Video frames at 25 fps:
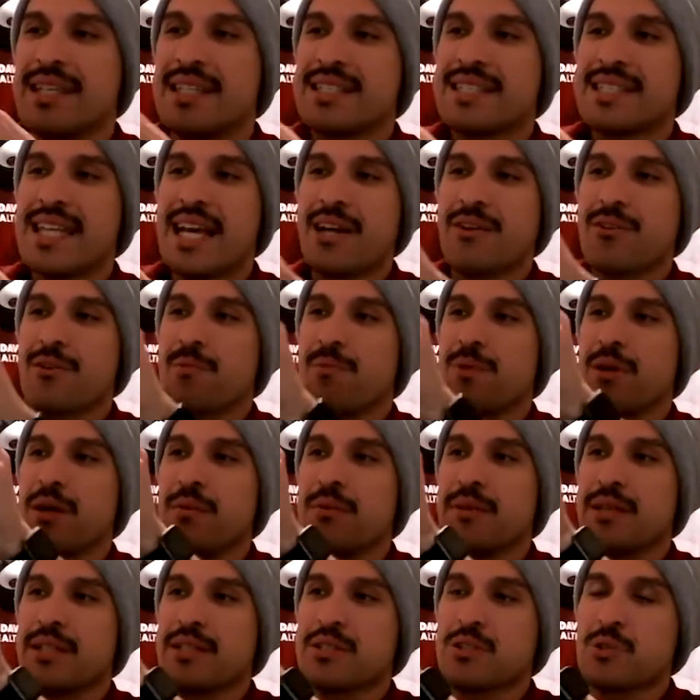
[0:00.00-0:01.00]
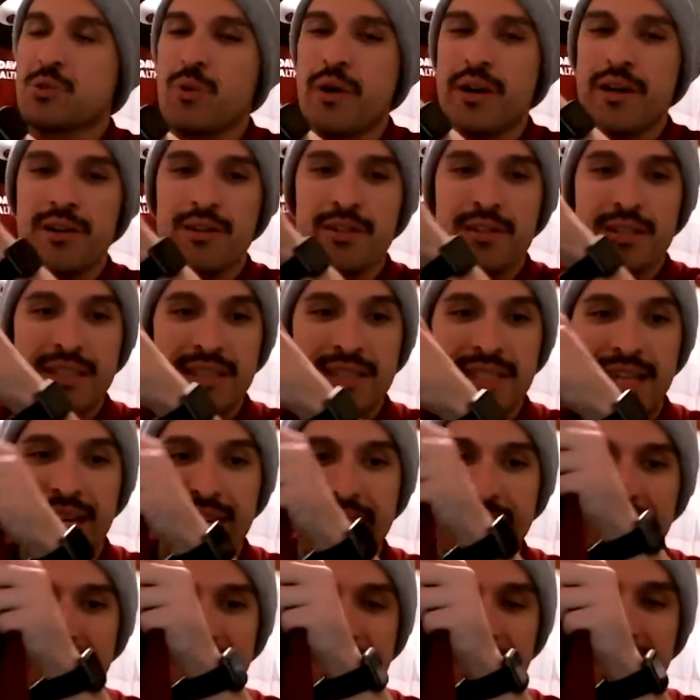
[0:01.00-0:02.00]
Sac Republic sweater
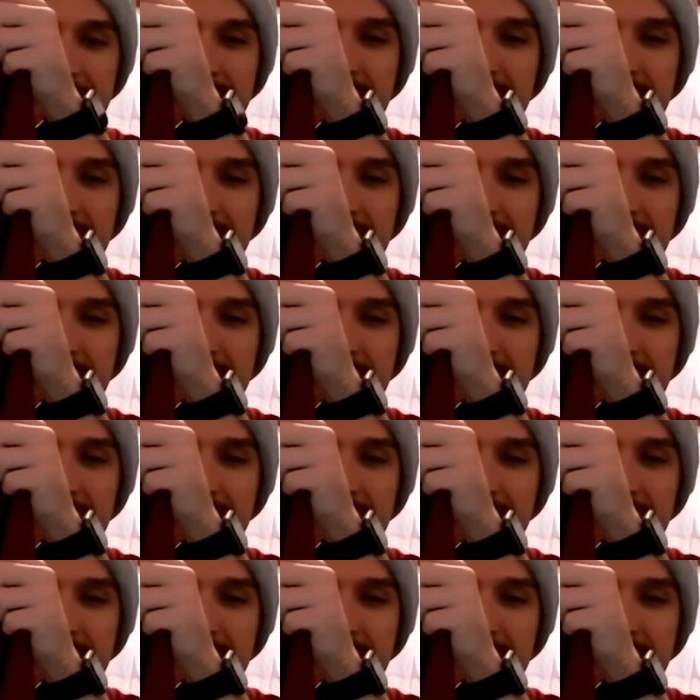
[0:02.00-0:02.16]
designs,